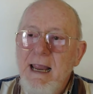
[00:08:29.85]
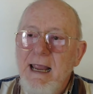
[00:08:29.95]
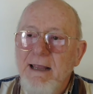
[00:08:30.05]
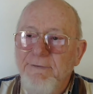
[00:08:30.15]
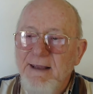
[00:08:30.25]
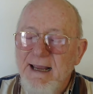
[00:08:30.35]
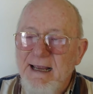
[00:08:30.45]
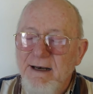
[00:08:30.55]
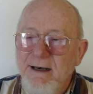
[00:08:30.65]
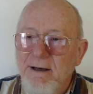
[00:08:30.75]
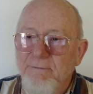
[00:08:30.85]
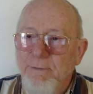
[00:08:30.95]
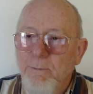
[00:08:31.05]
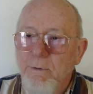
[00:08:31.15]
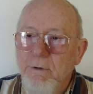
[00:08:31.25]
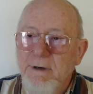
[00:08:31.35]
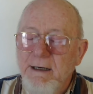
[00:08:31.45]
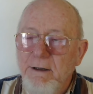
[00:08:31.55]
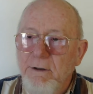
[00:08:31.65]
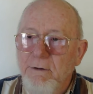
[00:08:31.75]
At the end of the word,
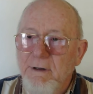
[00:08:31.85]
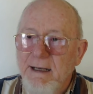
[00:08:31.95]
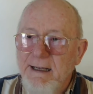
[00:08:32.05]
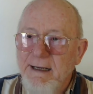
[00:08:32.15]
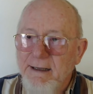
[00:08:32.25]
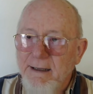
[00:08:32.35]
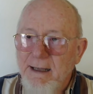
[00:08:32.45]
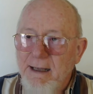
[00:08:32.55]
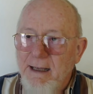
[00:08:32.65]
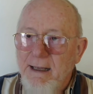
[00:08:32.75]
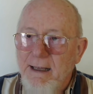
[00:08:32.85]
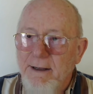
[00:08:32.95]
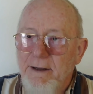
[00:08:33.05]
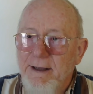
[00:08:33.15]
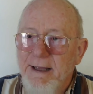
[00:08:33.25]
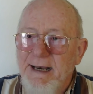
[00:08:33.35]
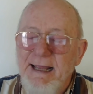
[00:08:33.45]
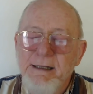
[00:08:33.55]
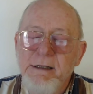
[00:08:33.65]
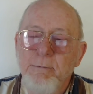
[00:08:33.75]
it'll look like an
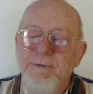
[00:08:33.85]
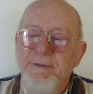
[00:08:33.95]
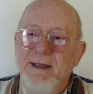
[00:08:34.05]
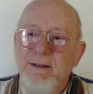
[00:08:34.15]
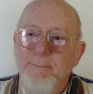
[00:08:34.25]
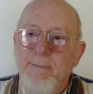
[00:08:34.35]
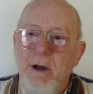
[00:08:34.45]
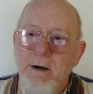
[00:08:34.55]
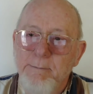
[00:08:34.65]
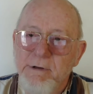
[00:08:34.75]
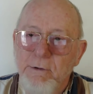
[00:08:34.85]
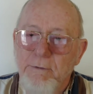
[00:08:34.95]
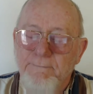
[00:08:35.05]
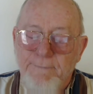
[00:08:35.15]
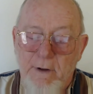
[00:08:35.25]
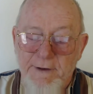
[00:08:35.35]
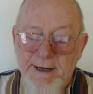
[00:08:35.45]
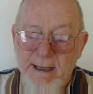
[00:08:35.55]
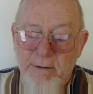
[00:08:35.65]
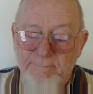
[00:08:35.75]
S with like the bottom sort of falling
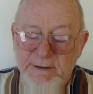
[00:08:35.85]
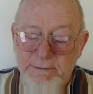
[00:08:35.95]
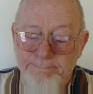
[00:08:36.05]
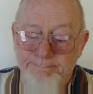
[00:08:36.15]
out of it.